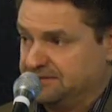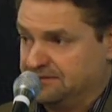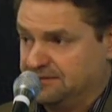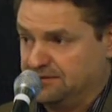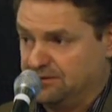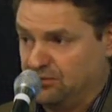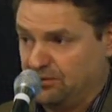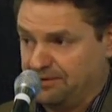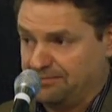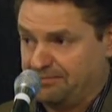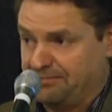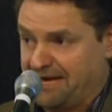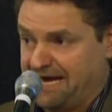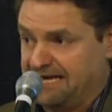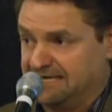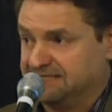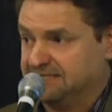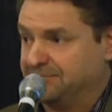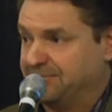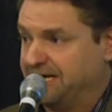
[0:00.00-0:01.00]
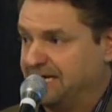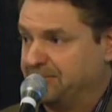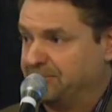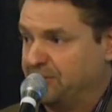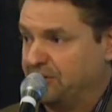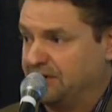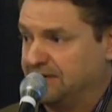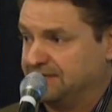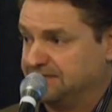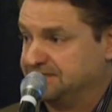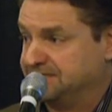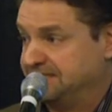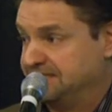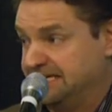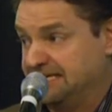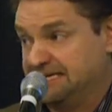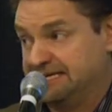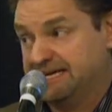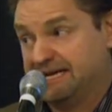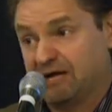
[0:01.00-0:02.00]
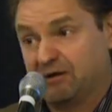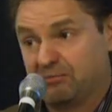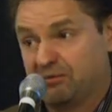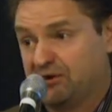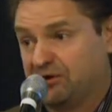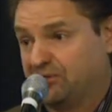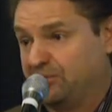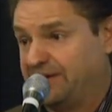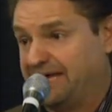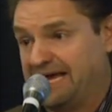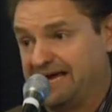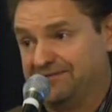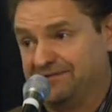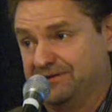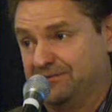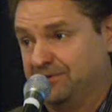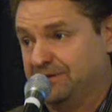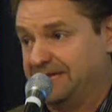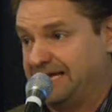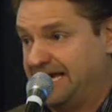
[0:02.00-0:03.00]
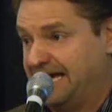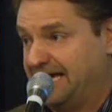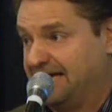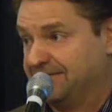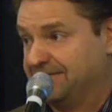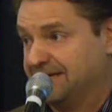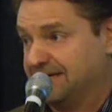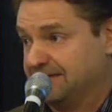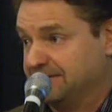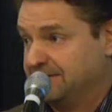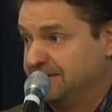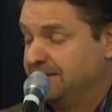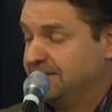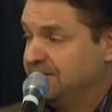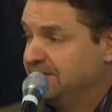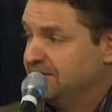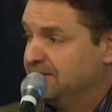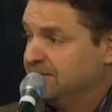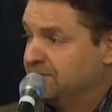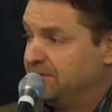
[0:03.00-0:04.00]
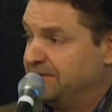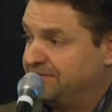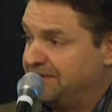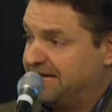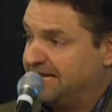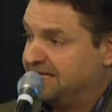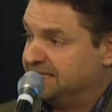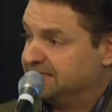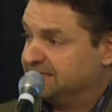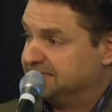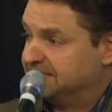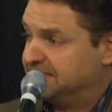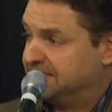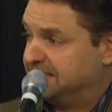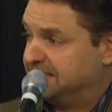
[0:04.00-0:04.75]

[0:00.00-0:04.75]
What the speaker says: going back to byproducts. And in Alberta, we haven't really had that. We've had